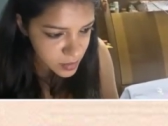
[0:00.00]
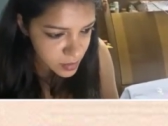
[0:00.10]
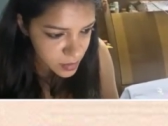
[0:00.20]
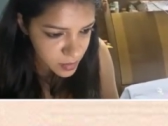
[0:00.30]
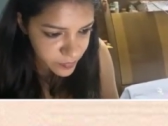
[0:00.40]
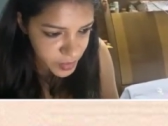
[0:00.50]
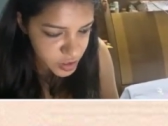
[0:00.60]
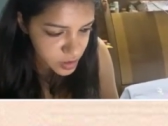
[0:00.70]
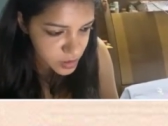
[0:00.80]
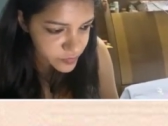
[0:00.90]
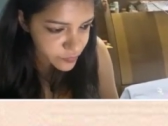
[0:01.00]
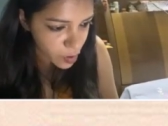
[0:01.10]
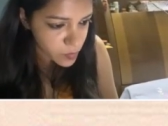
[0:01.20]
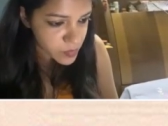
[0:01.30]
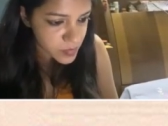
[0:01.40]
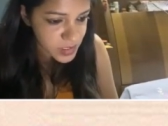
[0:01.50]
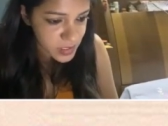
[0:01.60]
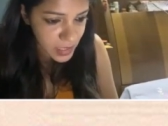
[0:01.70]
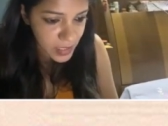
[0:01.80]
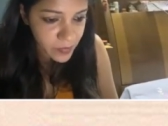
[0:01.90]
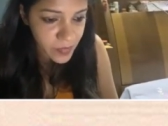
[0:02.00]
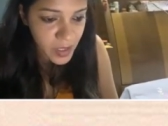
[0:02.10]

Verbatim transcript: uh, question is from Salim.